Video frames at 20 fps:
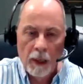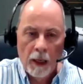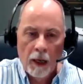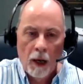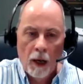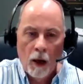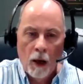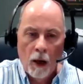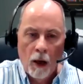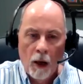
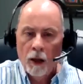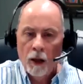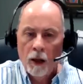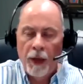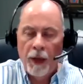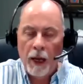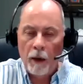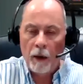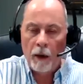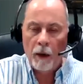All of
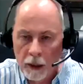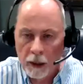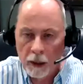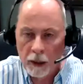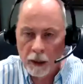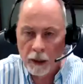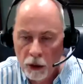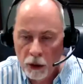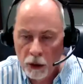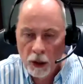that was an
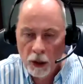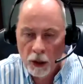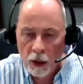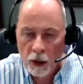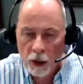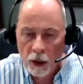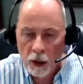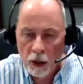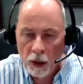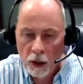
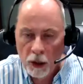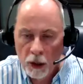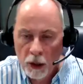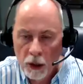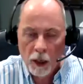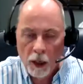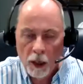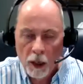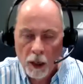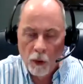illustration
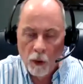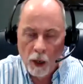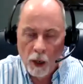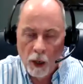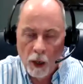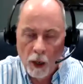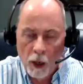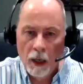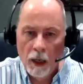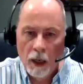of
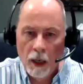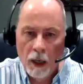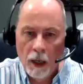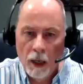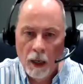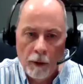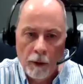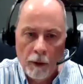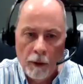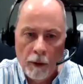what was to
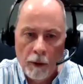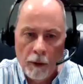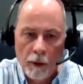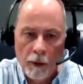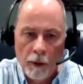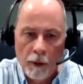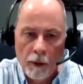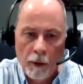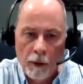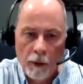come.
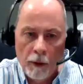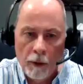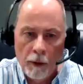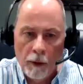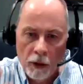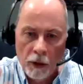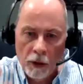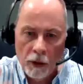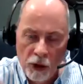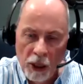And that
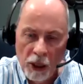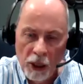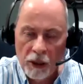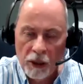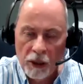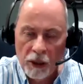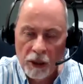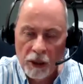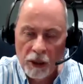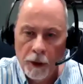was
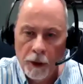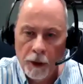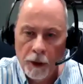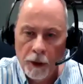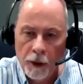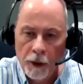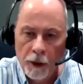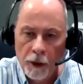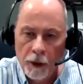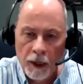Jesus
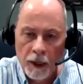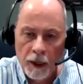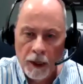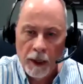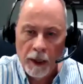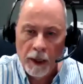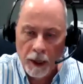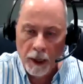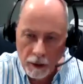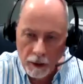dying on the
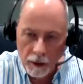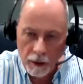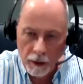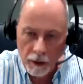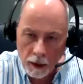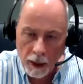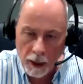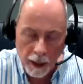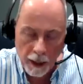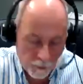cross
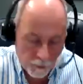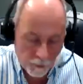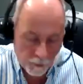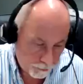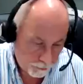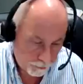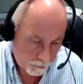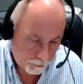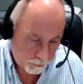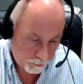as a Lamb
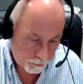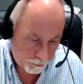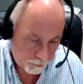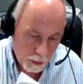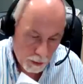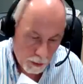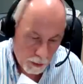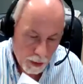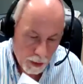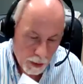of God.
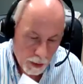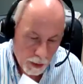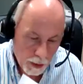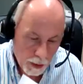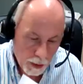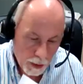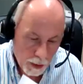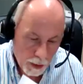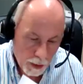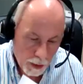
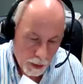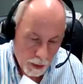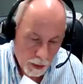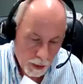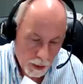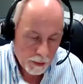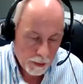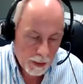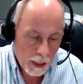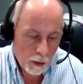
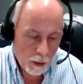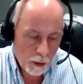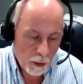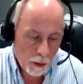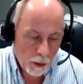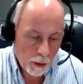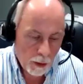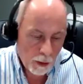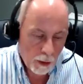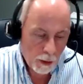Now,
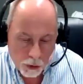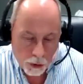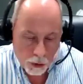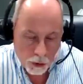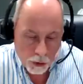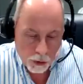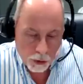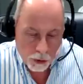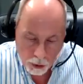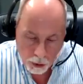in addition
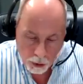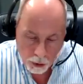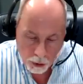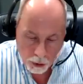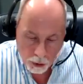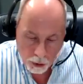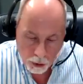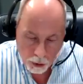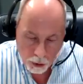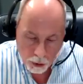to the
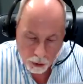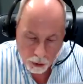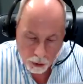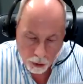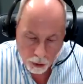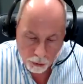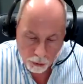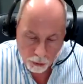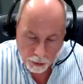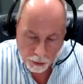
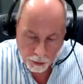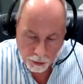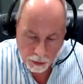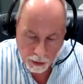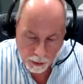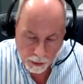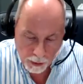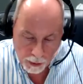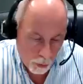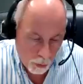curtain in the
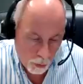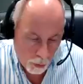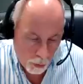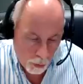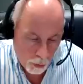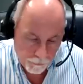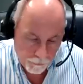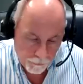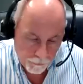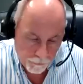temple
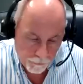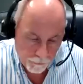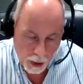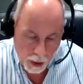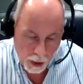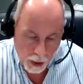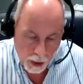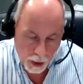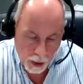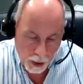being torn
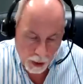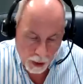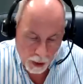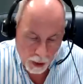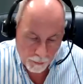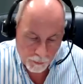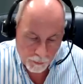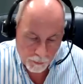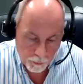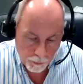apart from
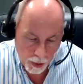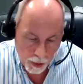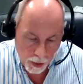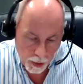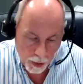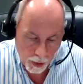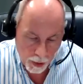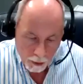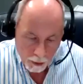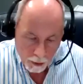top to
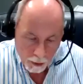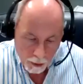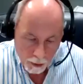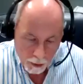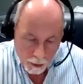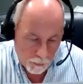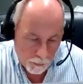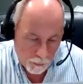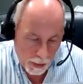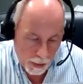bottom,
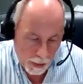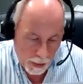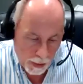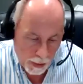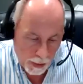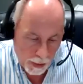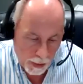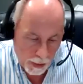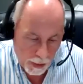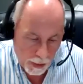the
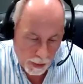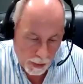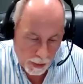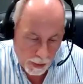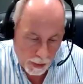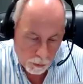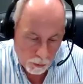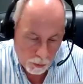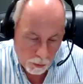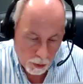Apostle
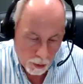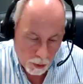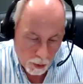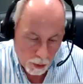Matthew